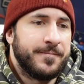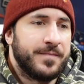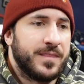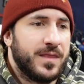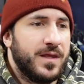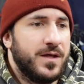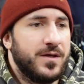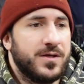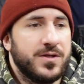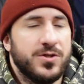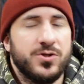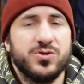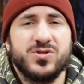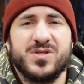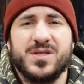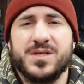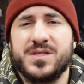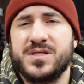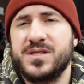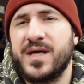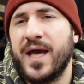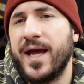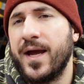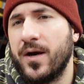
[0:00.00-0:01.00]
you can use the
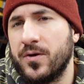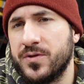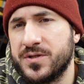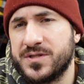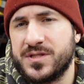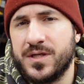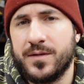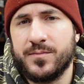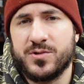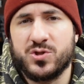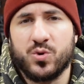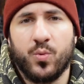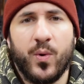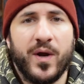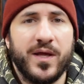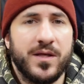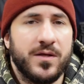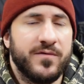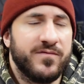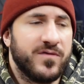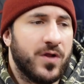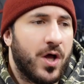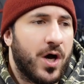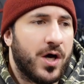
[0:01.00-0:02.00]
scale to see how much weight
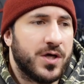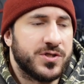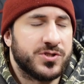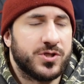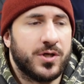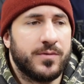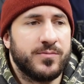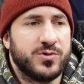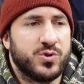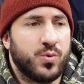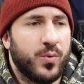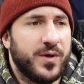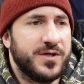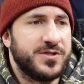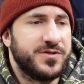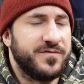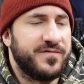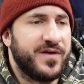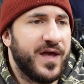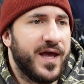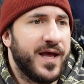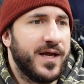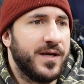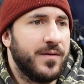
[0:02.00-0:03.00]
you've lost or how much weight
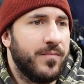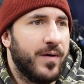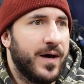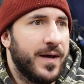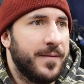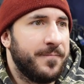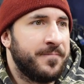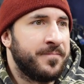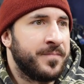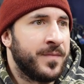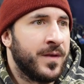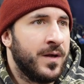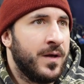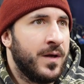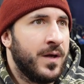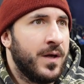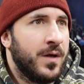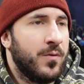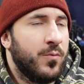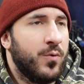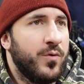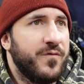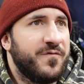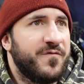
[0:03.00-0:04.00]
you've gained. But
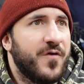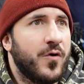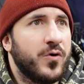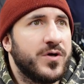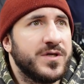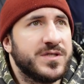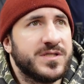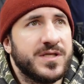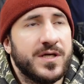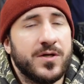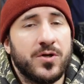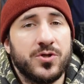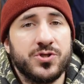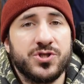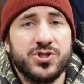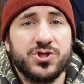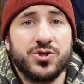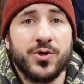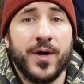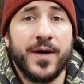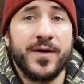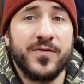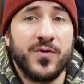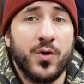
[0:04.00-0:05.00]
when we focus in on
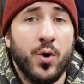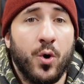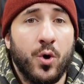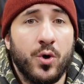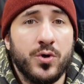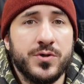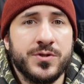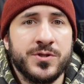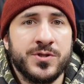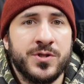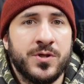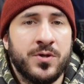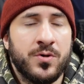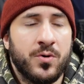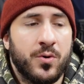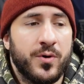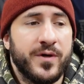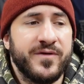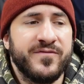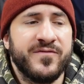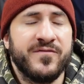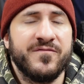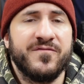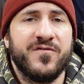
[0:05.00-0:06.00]
strength goals or
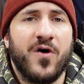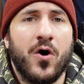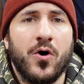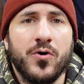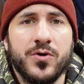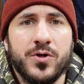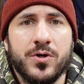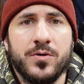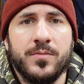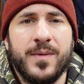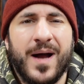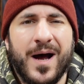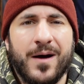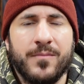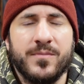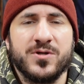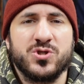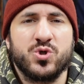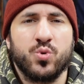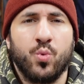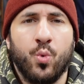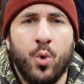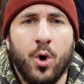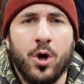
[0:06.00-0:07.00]
even volume, how
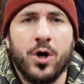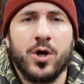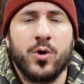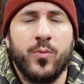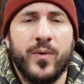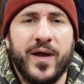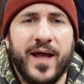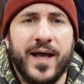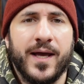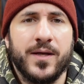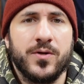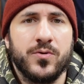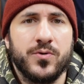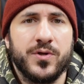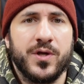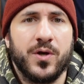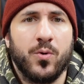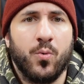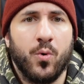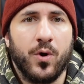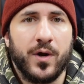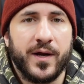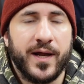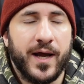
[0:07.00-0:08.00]
much work we handled in a
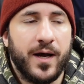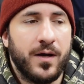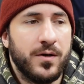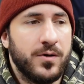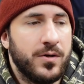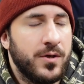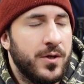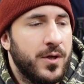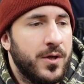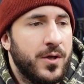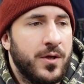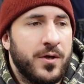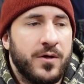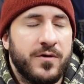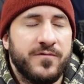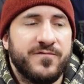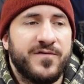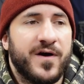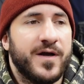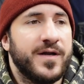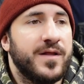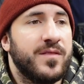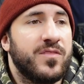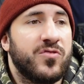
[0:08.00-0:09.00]
workout, if
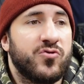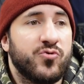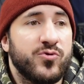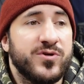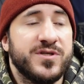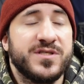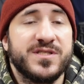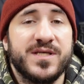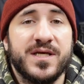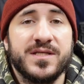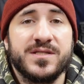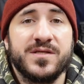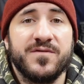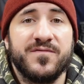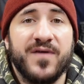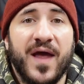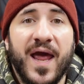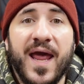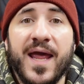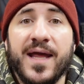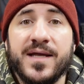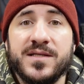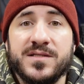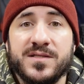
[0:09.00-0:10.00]
I did three sets of
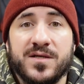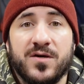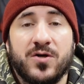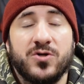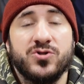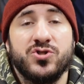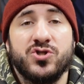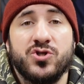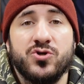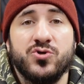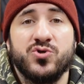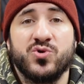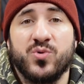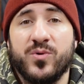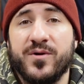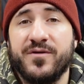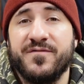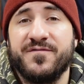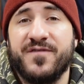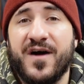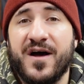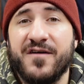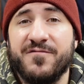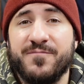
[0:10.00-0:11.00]
eight on
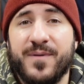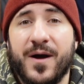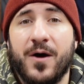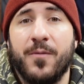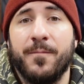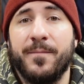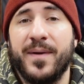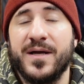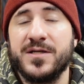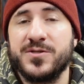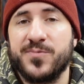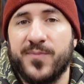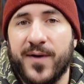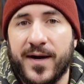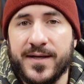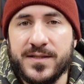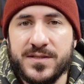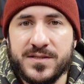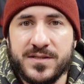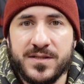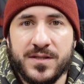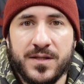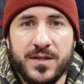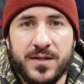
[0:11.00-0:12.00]
225 pound bench
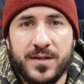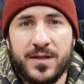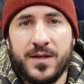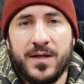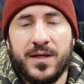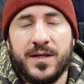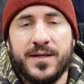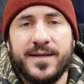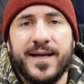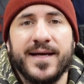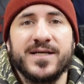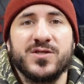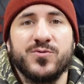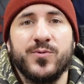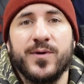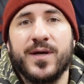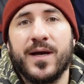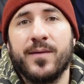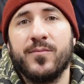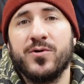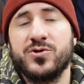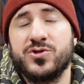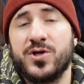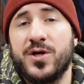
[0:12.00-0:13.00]
press, next week
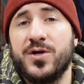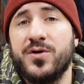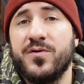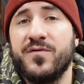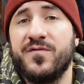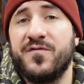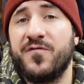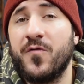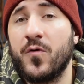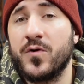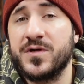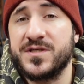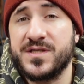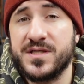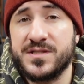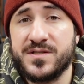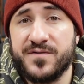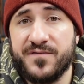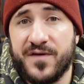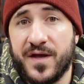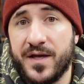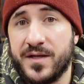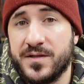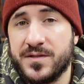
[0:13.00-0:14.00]
I'm gonna try to do four sets
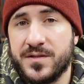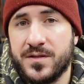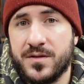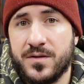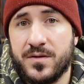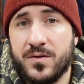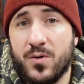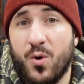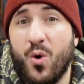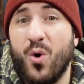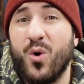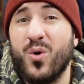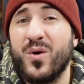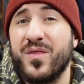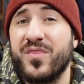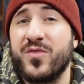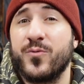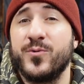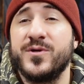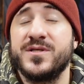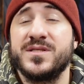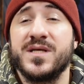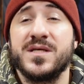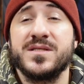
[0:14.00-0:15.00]
of eight or
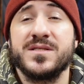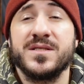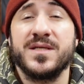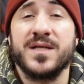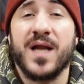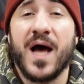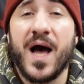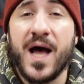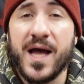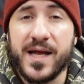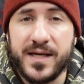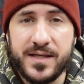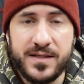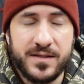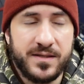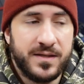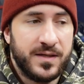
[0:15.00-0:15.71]
three sets of nine.